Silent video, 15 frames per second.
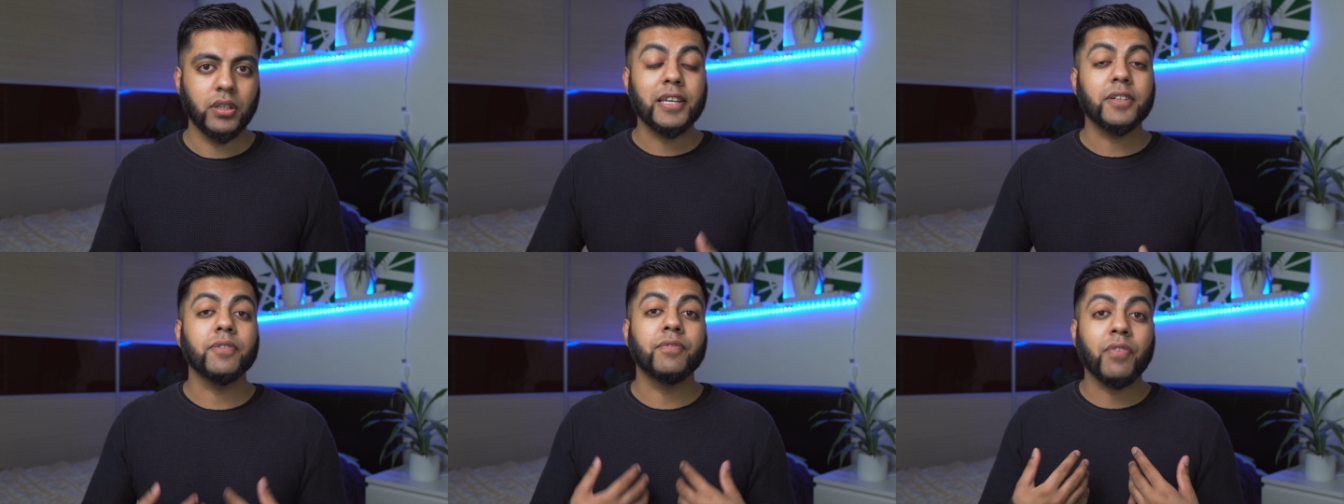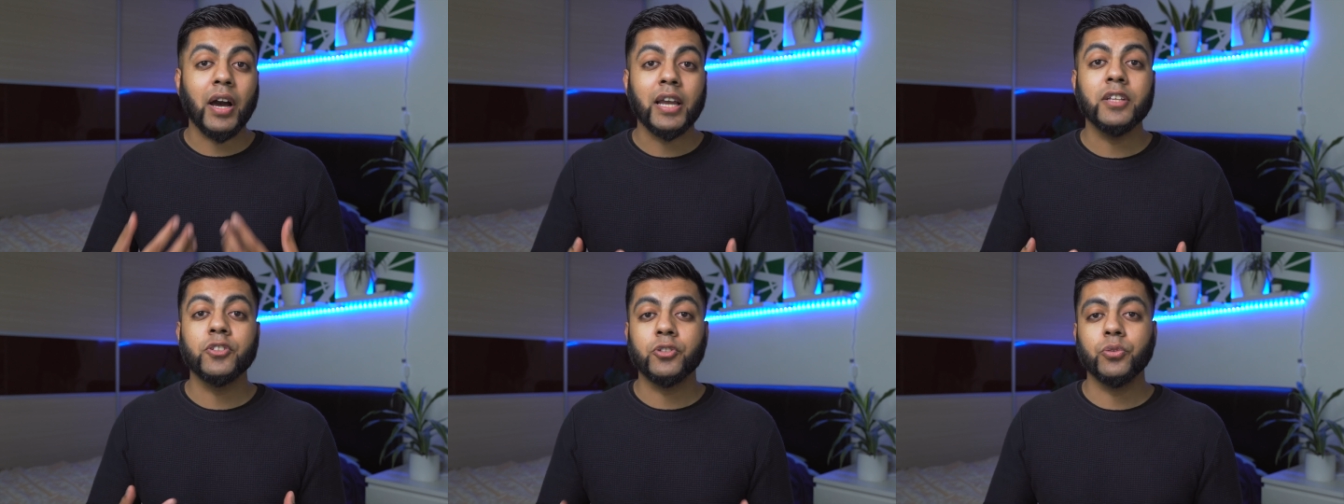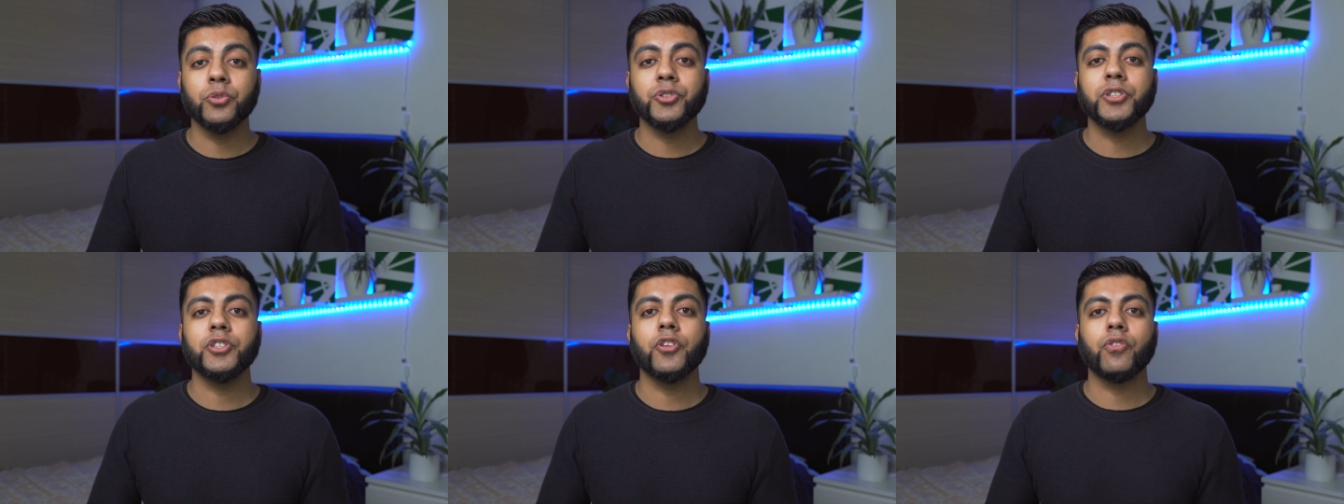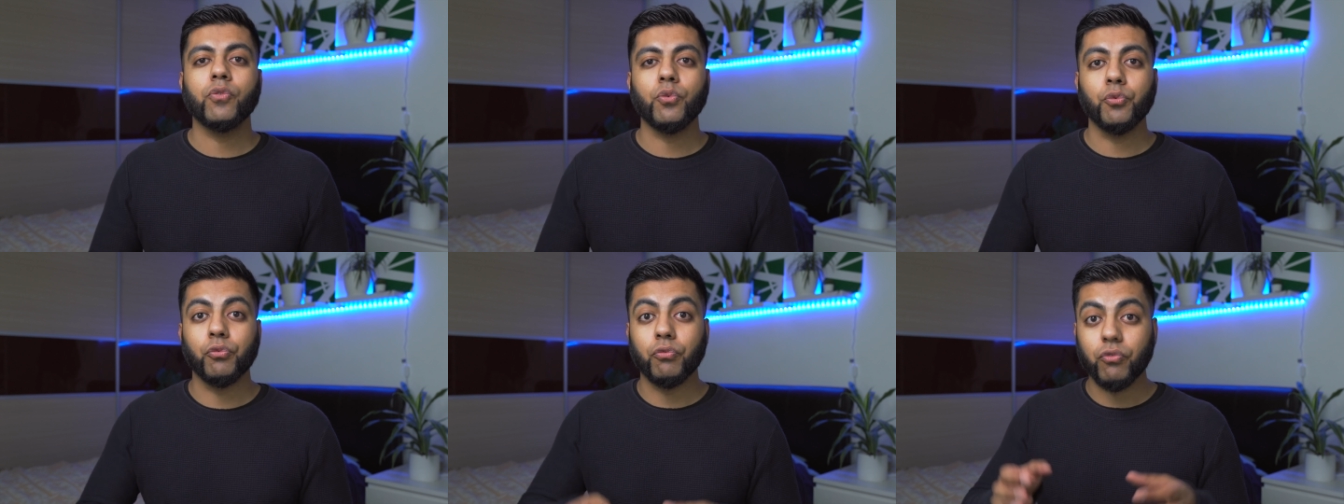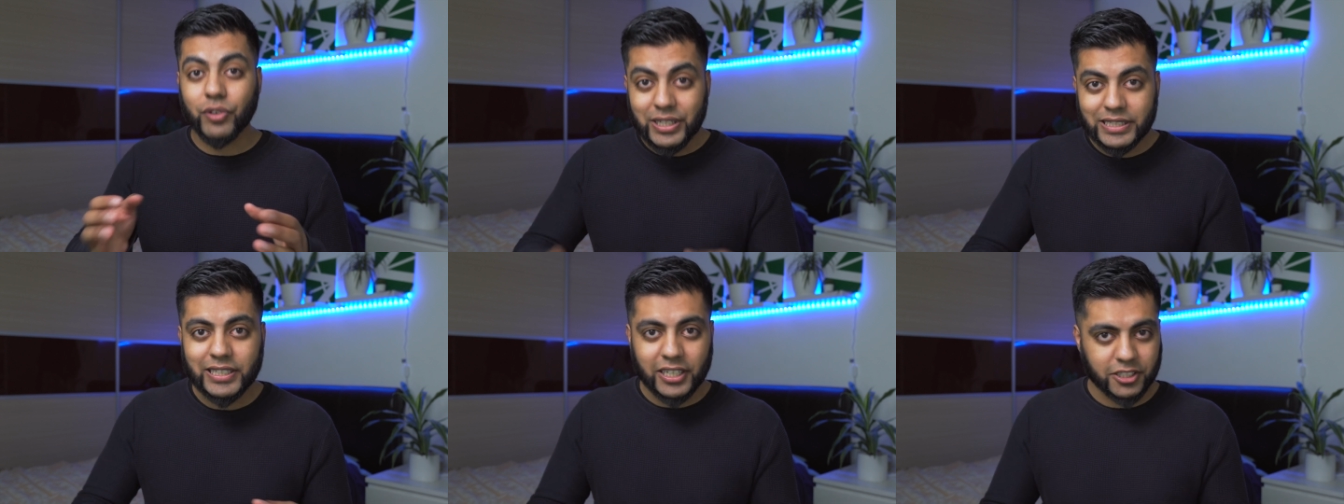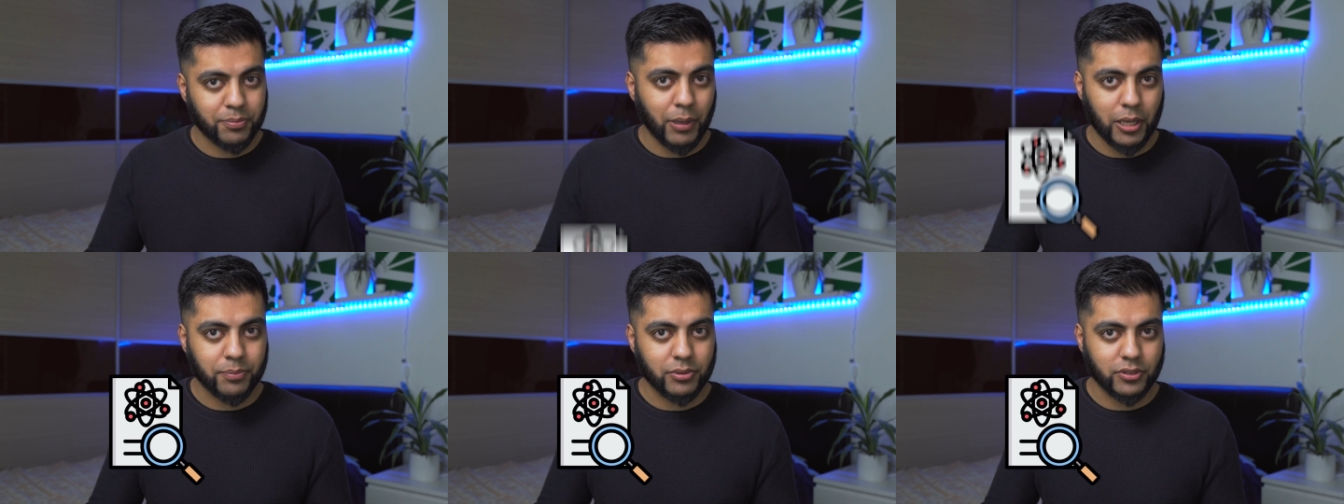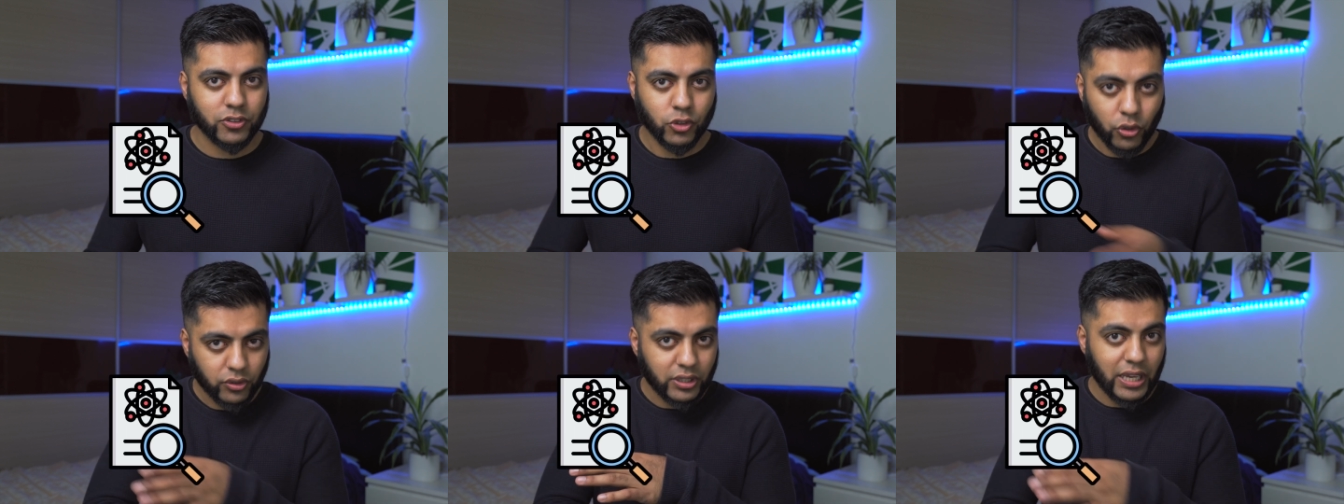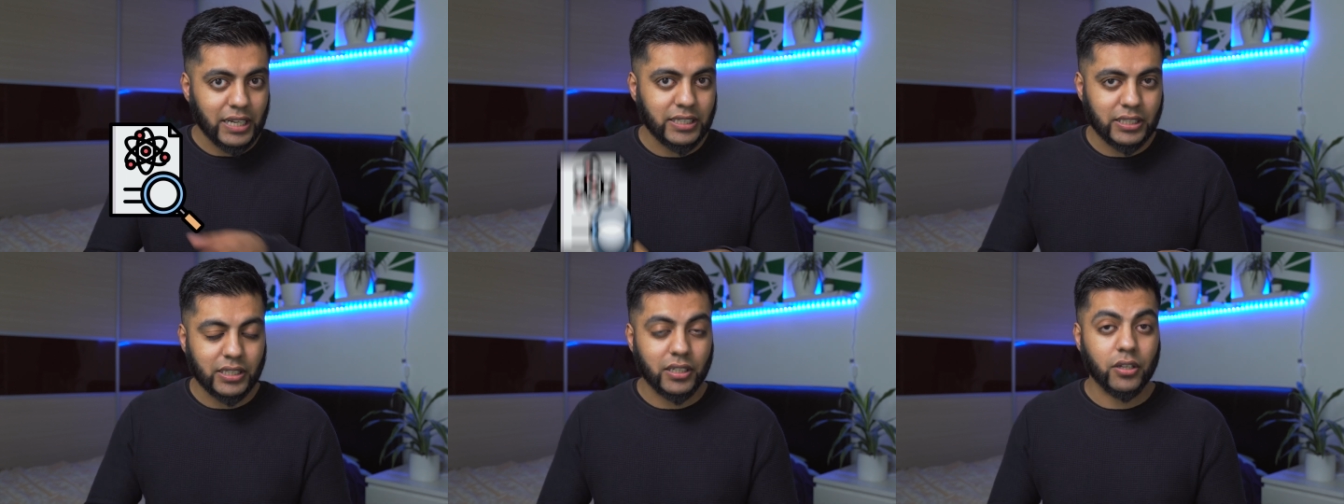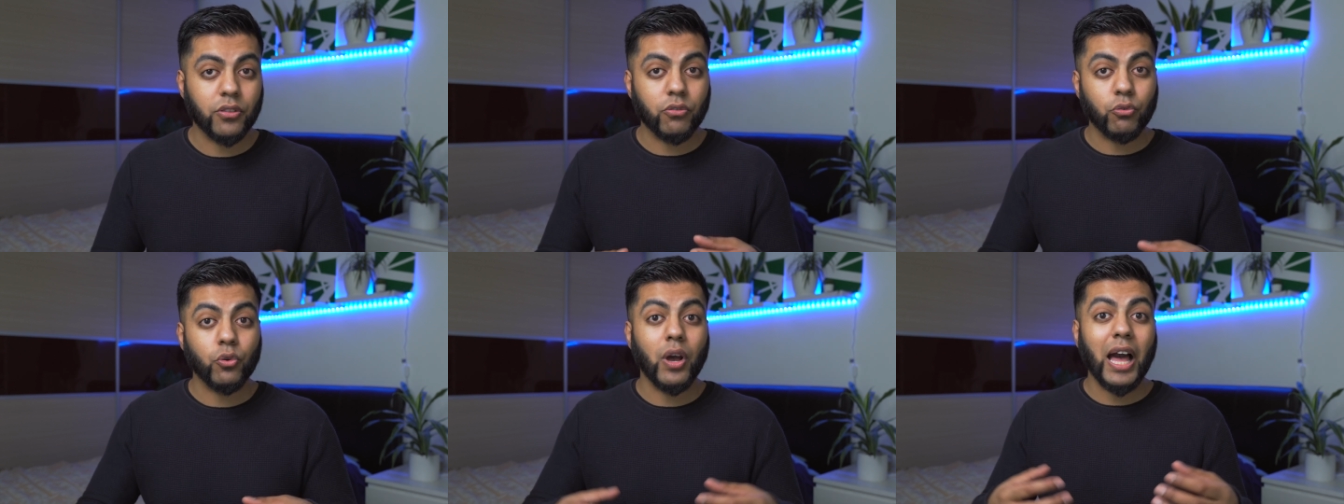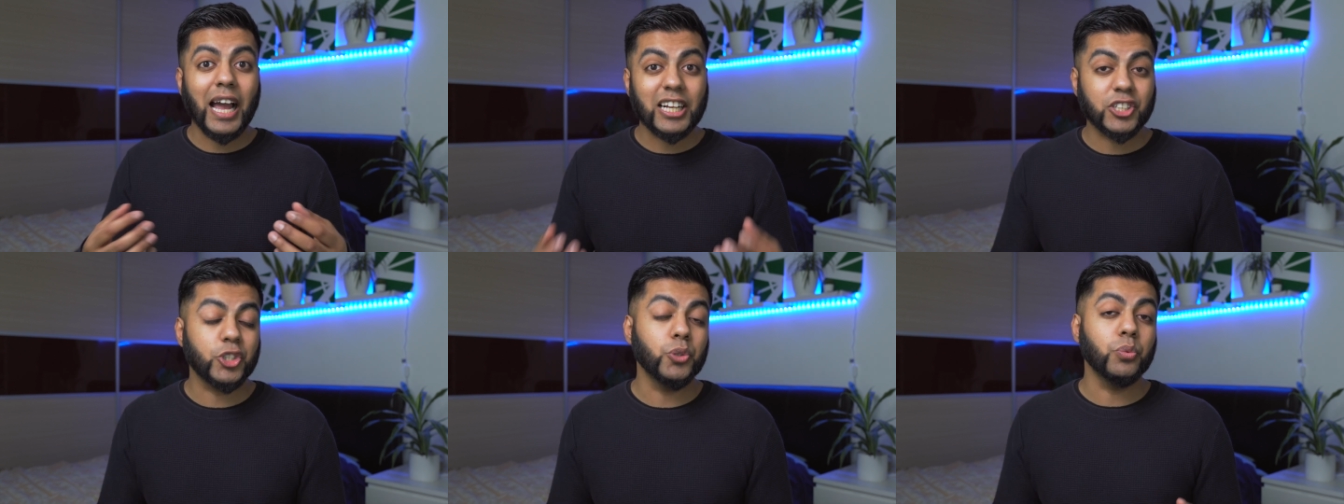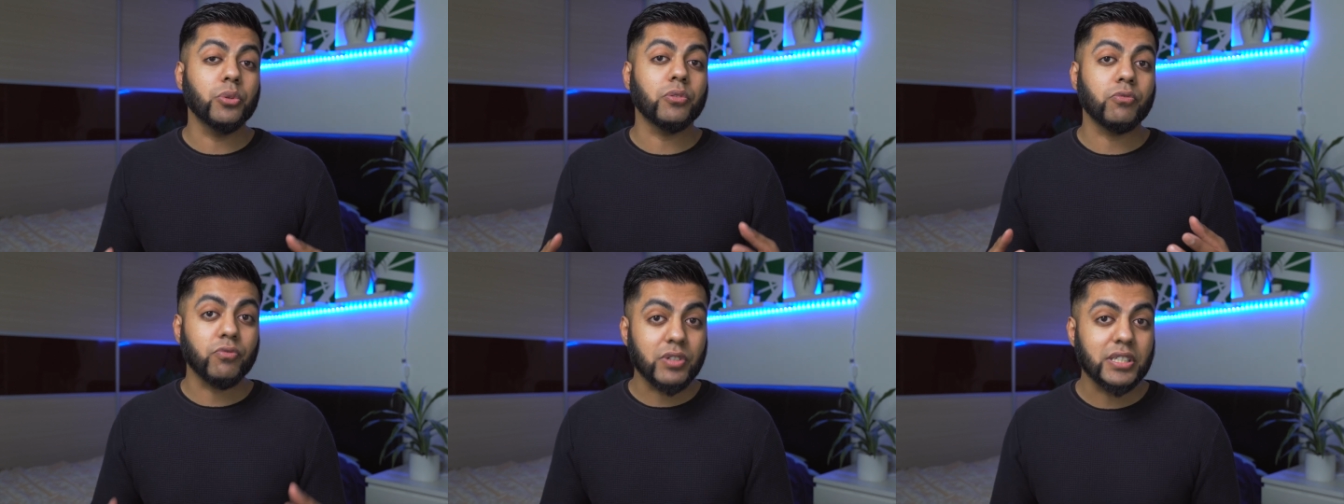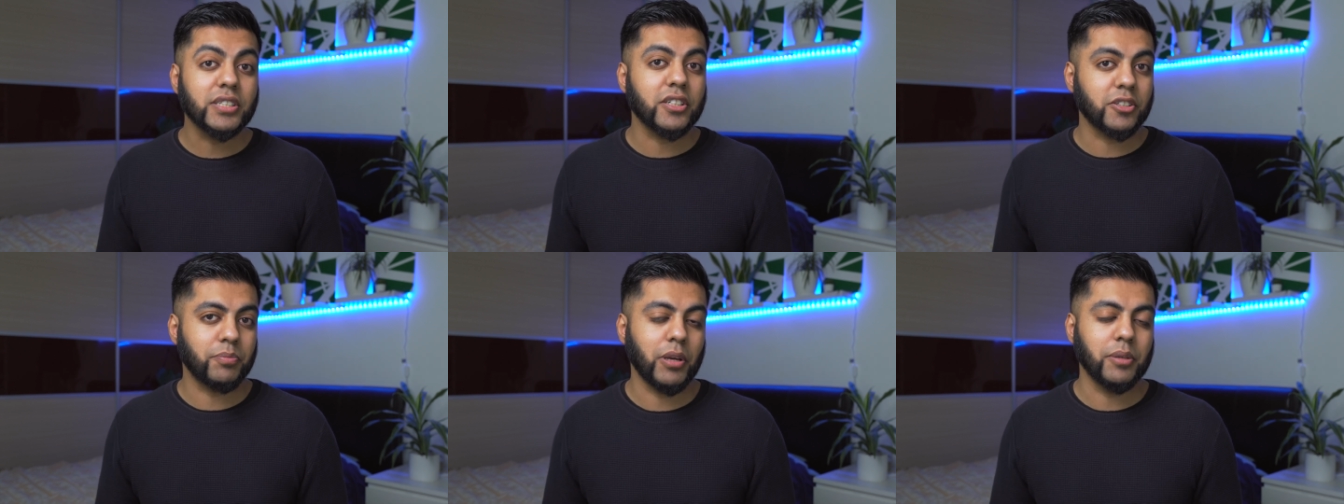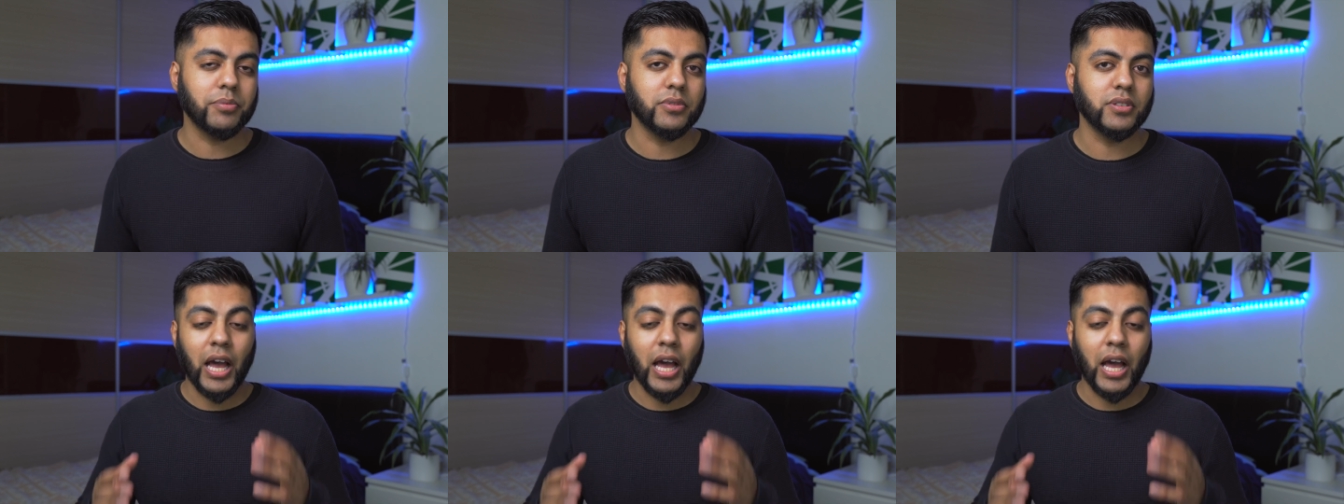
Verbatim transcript: it finds sources through research papers, not the internet, through actual research papers.